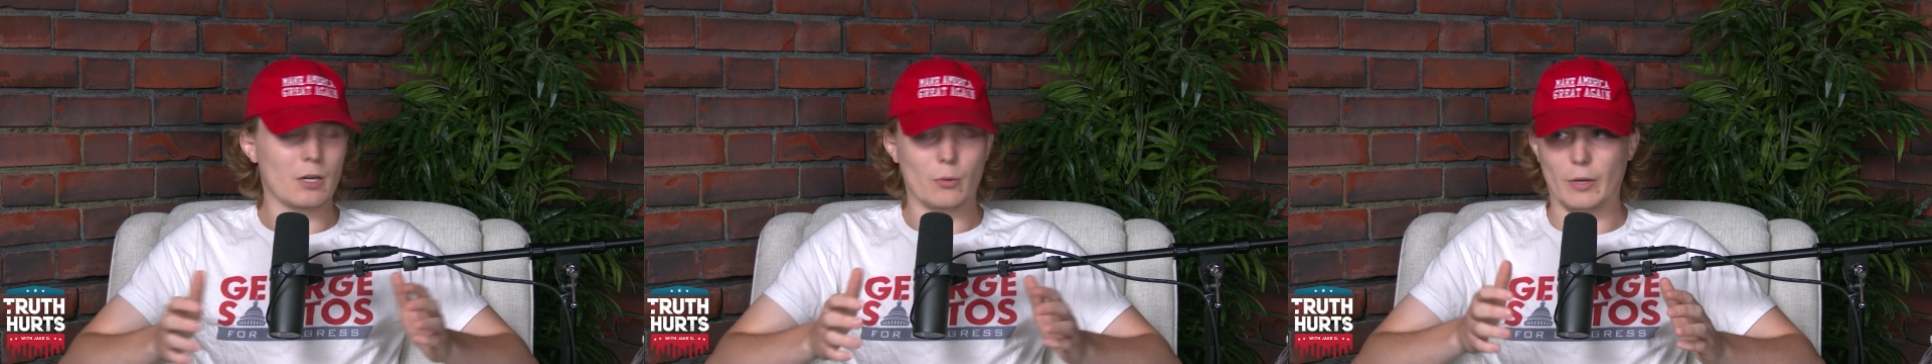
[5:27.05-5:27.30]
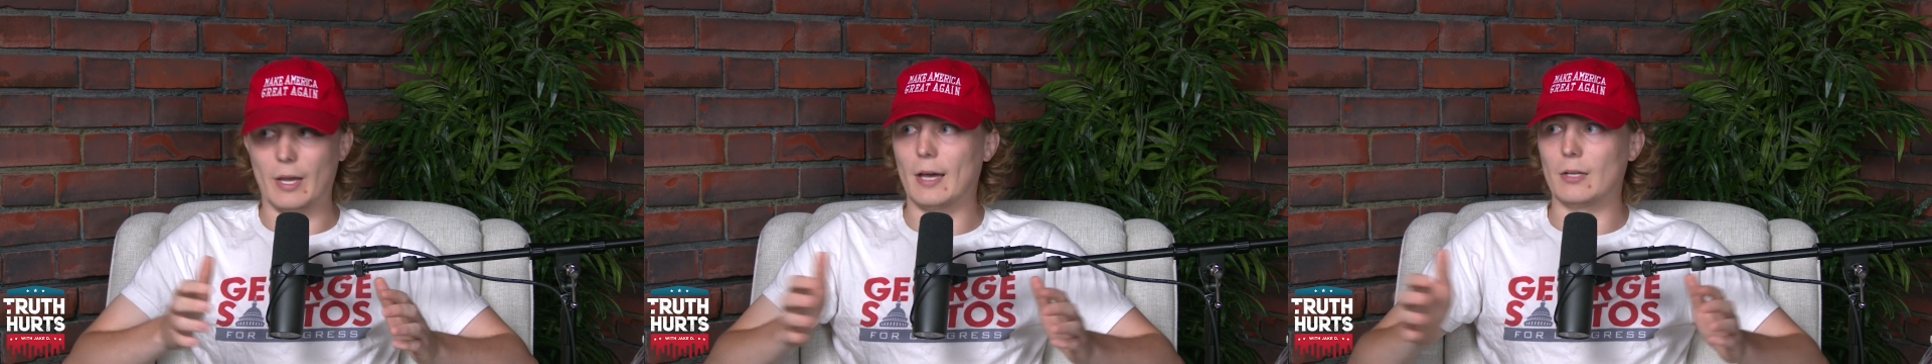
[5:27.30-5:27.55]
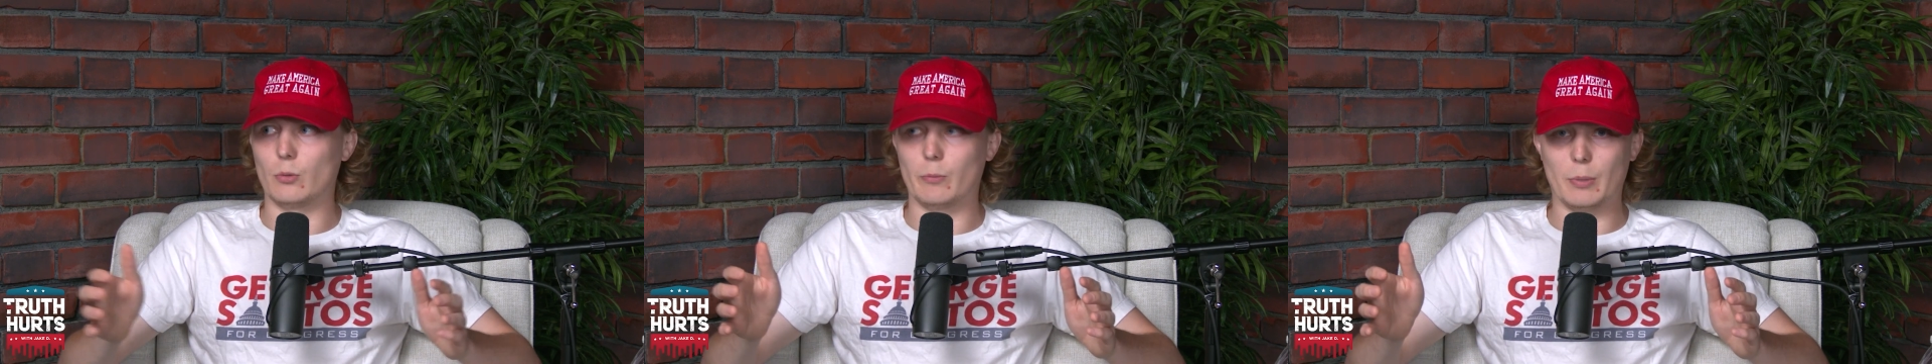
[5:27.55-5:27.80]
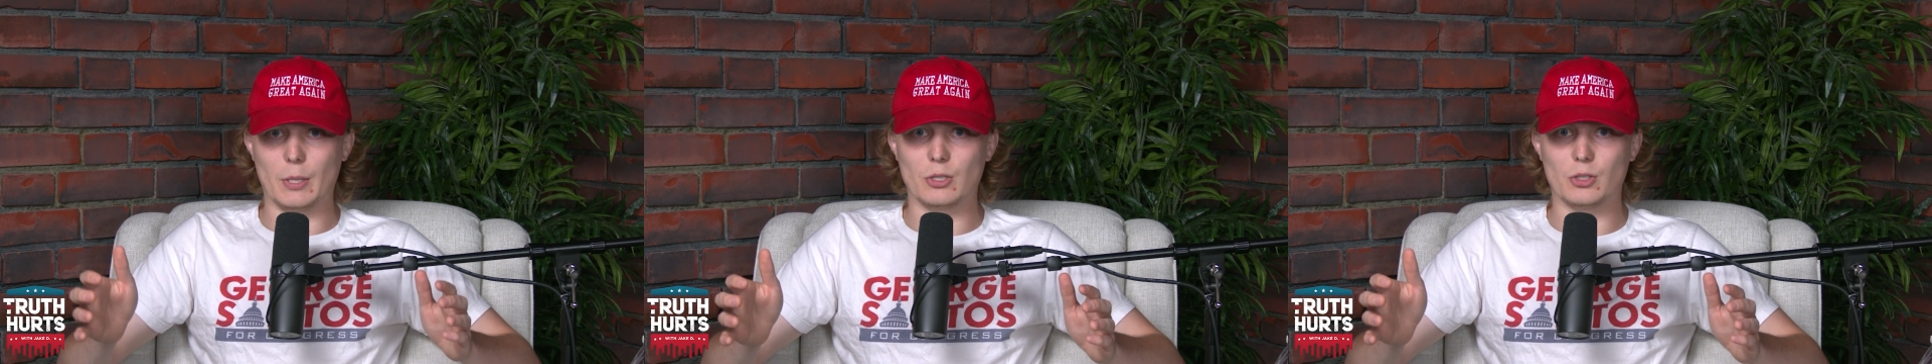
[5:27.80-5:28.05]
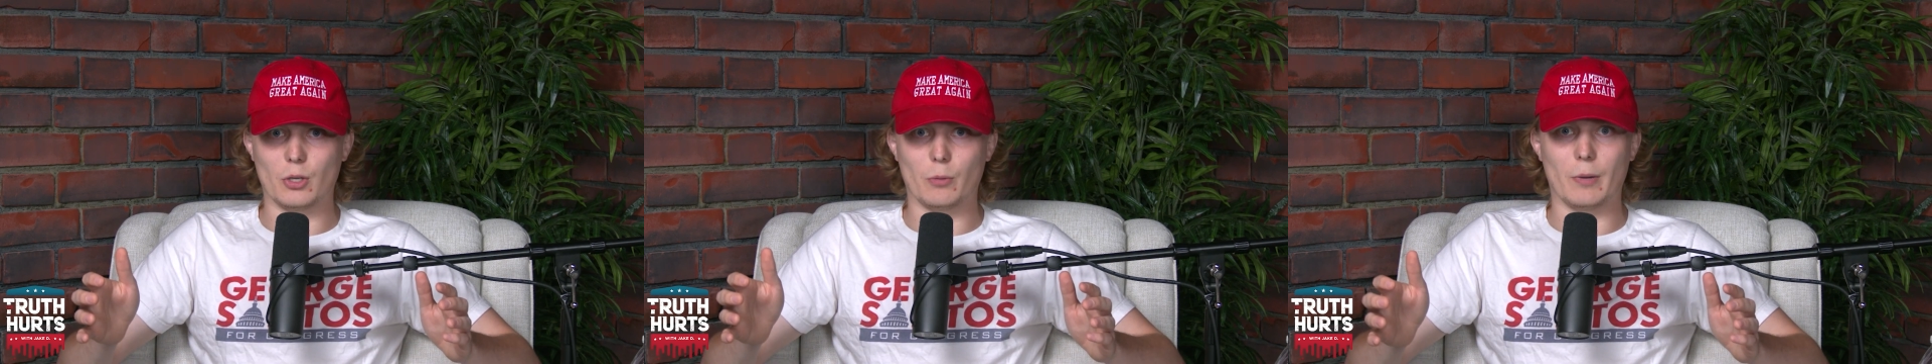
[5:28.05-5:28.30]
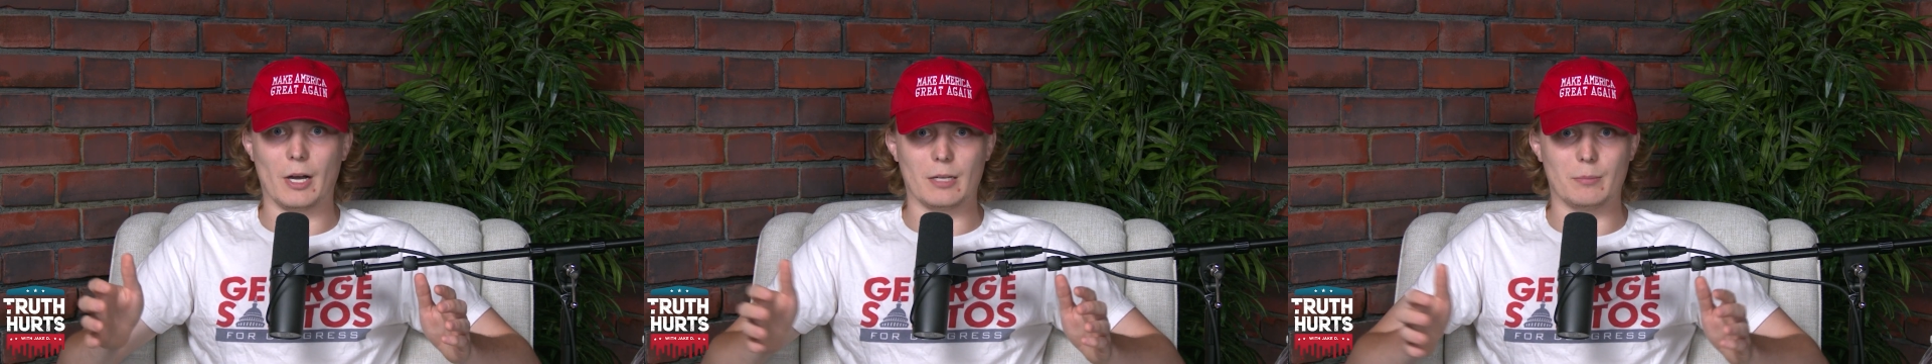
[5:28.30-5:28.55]
we had to impeach Joe
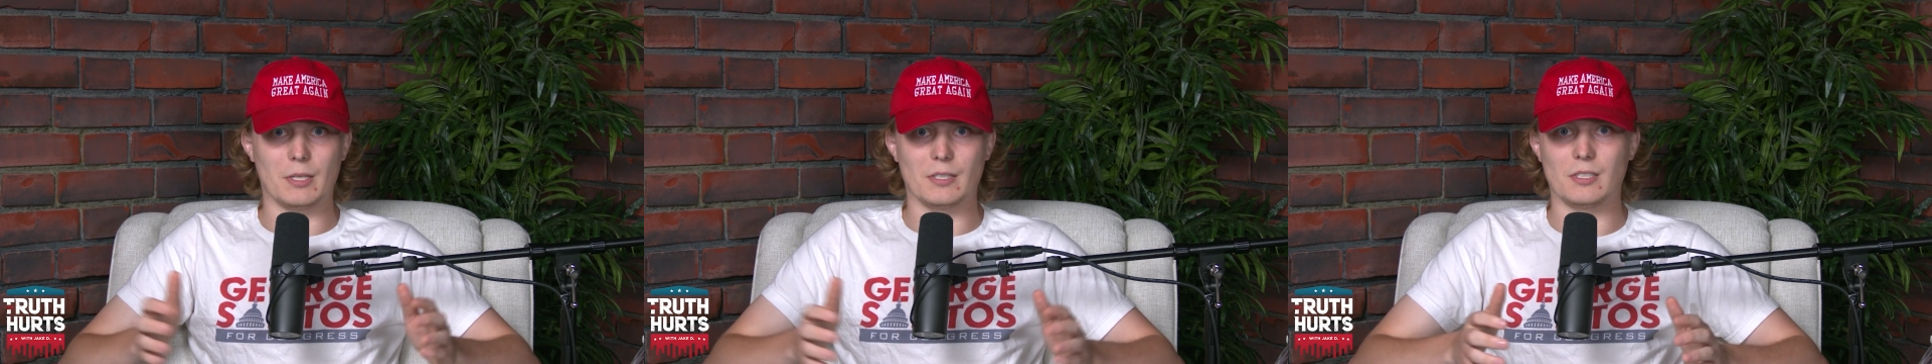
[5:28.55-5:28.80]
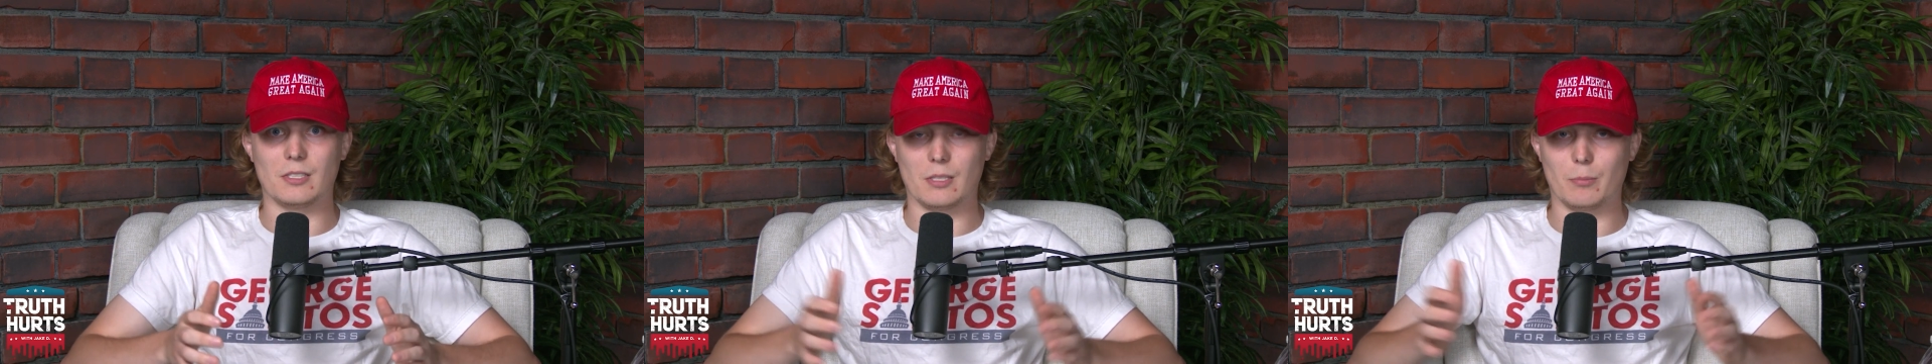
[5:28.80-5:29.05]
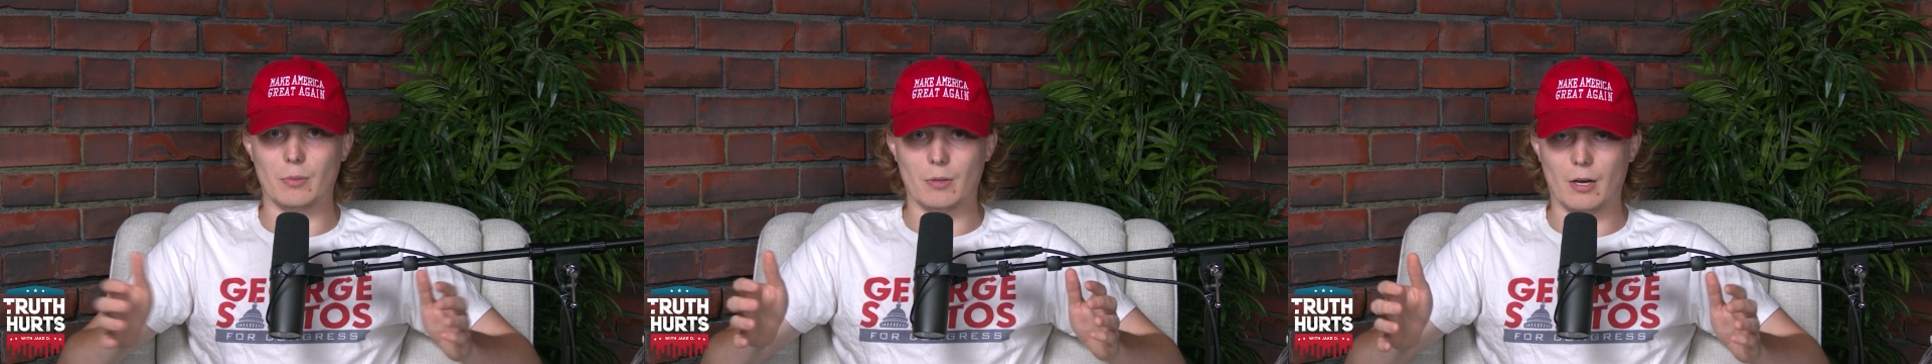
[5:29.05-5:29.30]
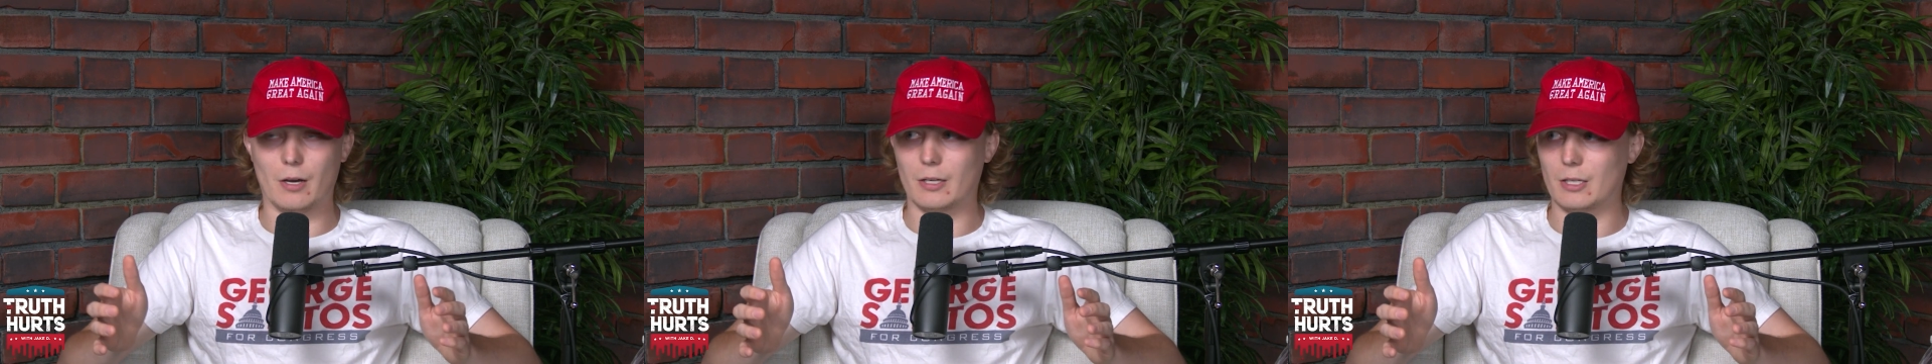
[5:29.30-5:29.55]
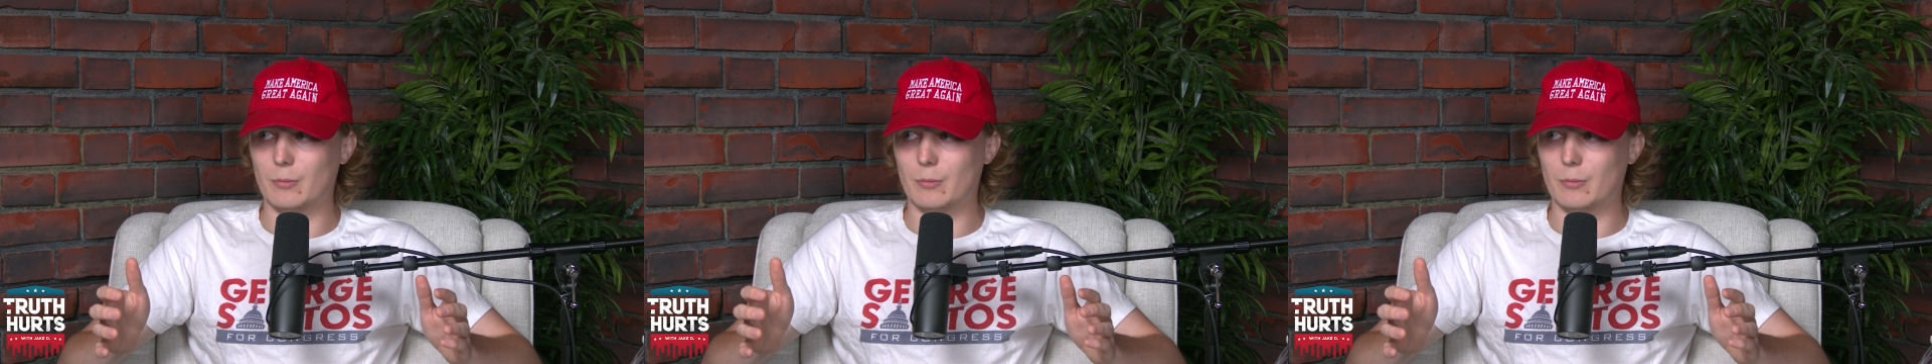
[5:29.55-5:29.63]
Biden because he's com- uh,